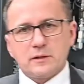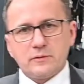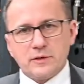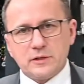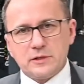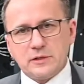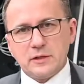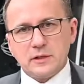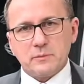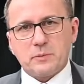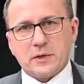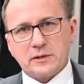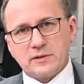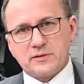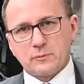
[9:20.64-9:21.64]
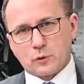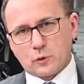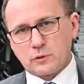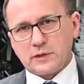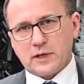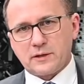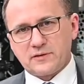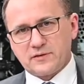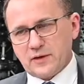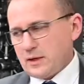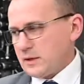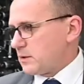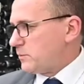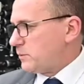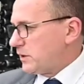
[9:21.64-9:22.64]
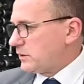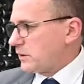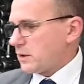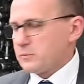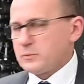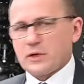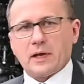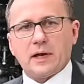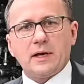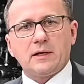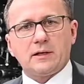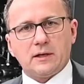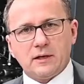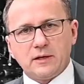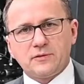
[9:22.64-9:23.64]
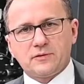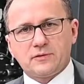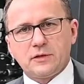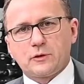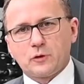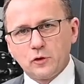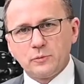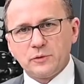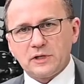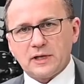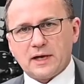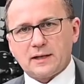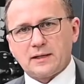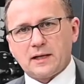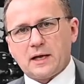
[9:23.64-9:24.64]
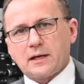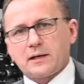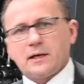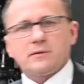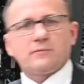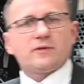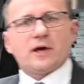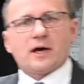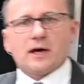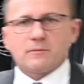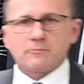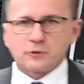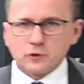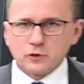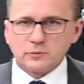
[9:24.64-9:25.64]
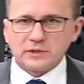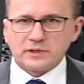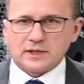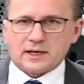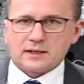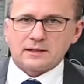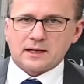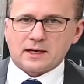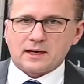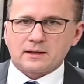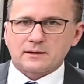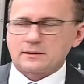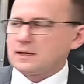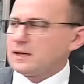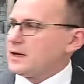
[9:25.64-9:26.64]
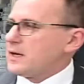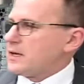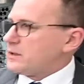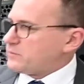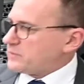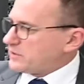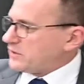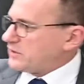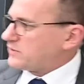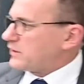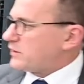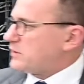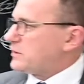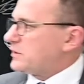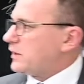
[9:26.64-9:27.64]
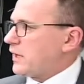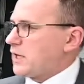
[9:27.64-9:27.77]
Now, the last component that I'd like to show you here uh, in the rear is the cooling lubricant system.